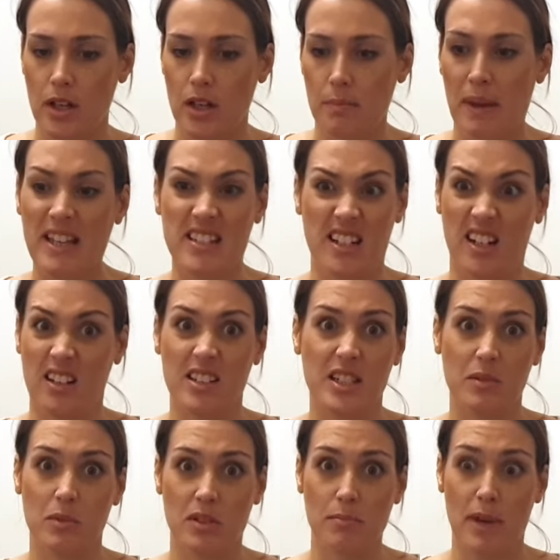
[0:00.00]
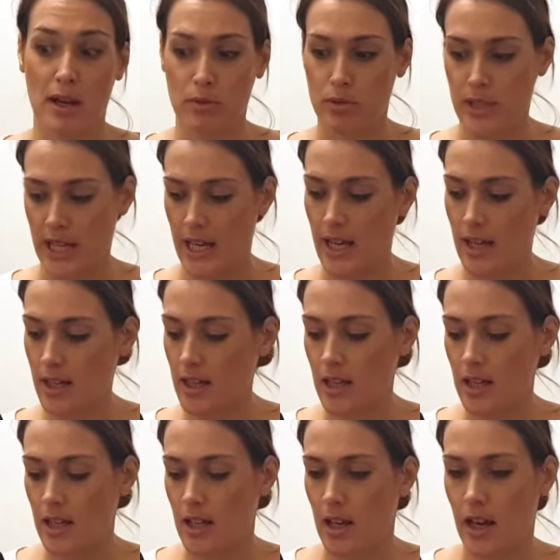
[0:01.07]
basically I didn't want to melt it.
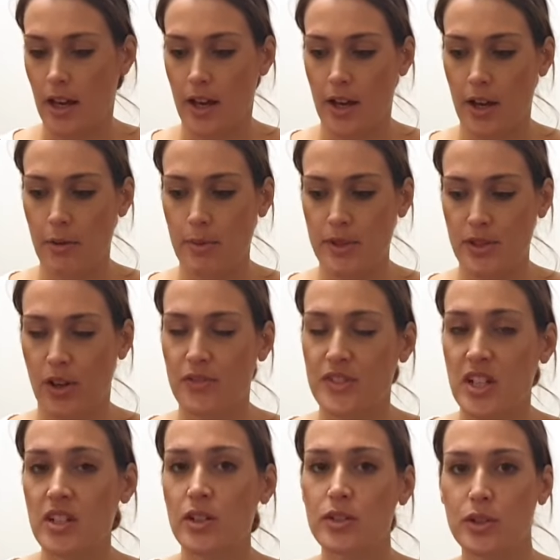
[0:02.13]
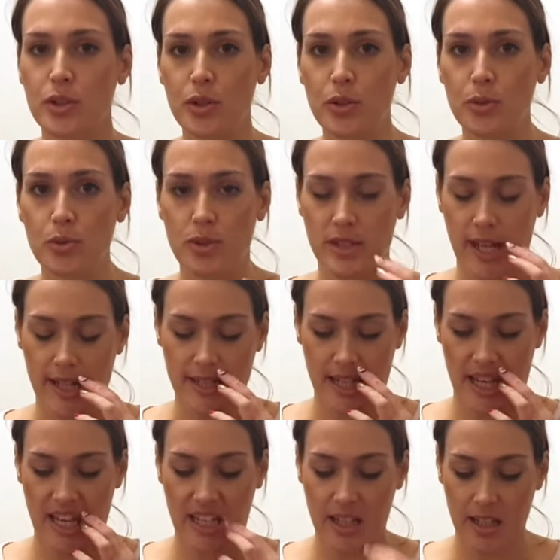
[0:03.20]
Um, so I've done it on a cool
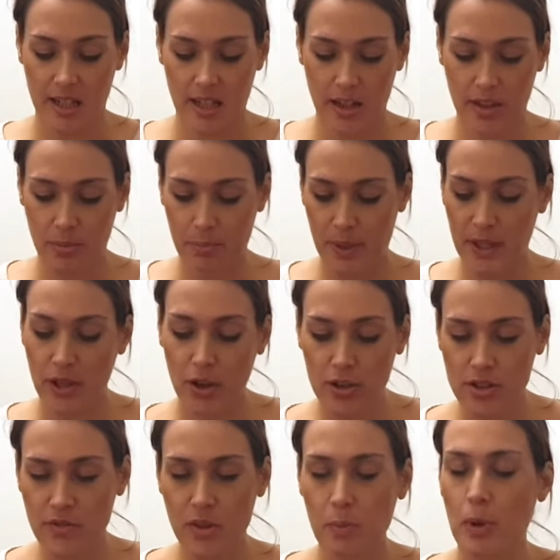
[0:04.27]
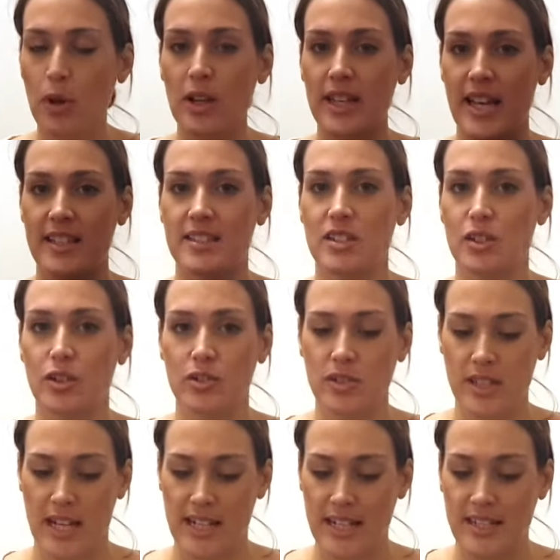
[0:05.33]
setting. Because of the polyester
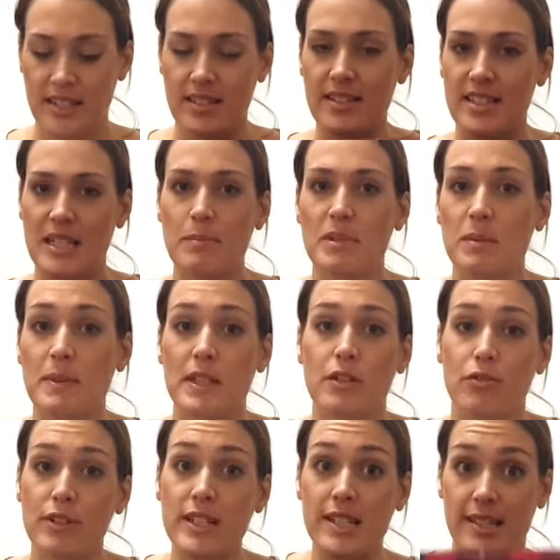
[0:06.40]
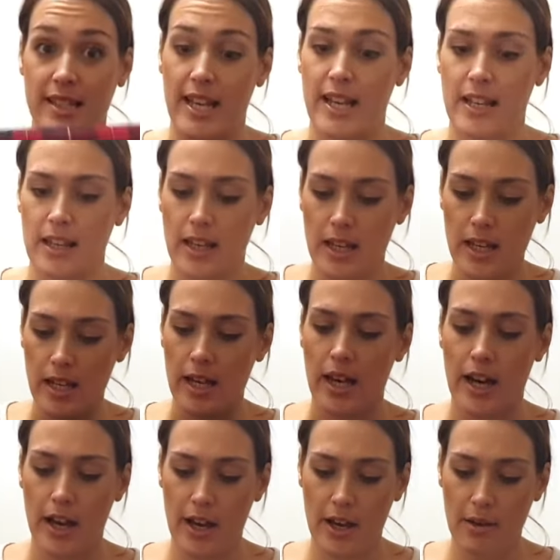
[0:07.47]
content, it doesn't seem to be creasing,
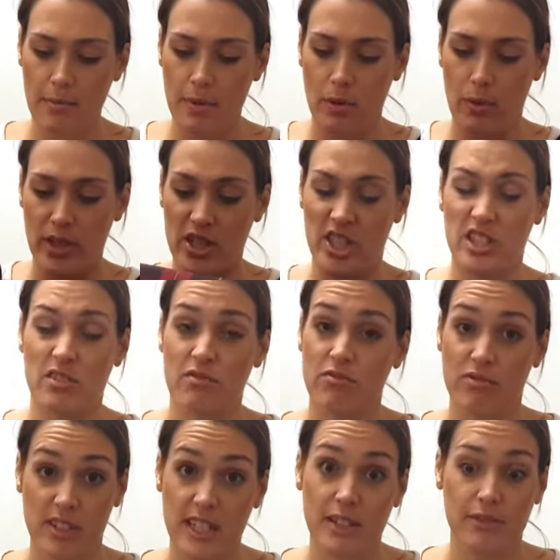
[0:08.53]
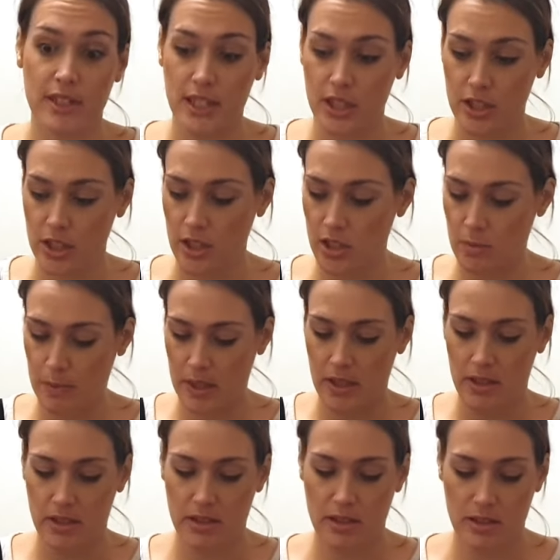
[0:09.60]
um, which is really, really good
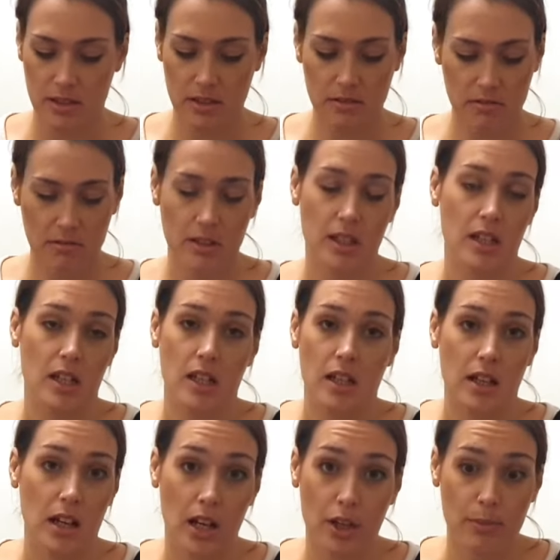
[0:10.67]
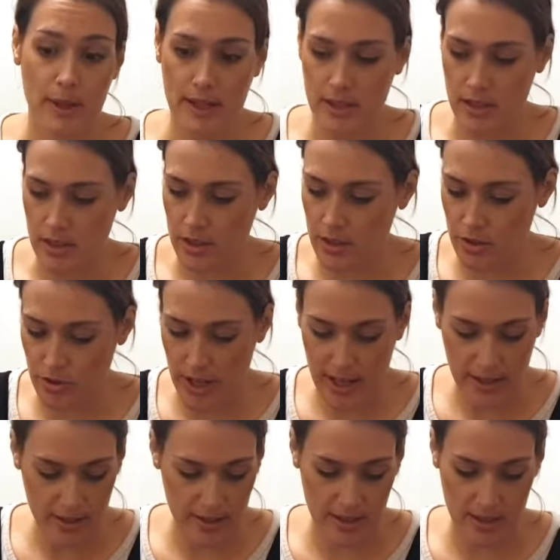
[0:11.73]
because low maintenance
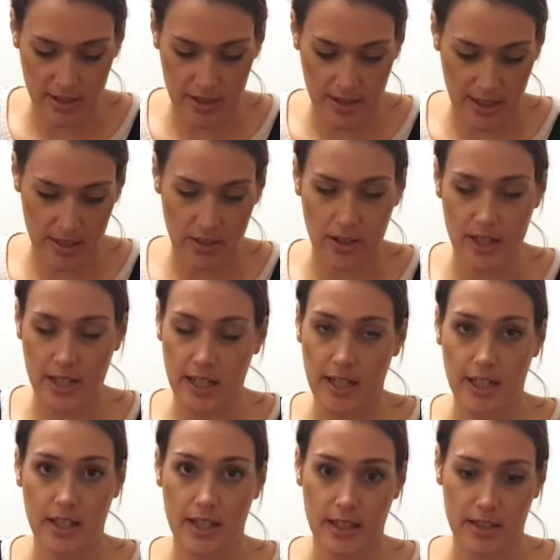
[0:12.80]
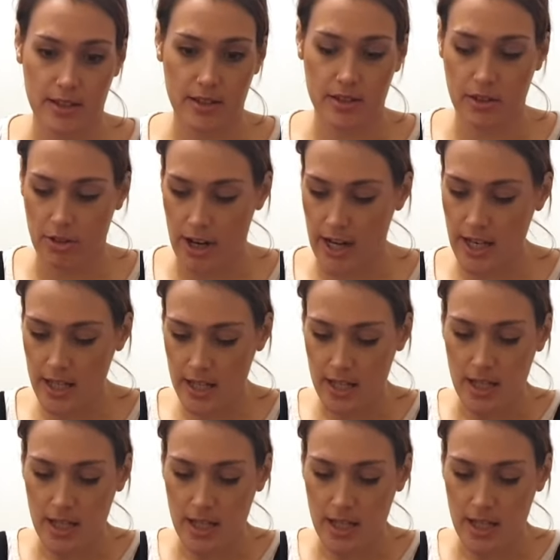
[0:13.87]
dress that doesn't need ironing is great.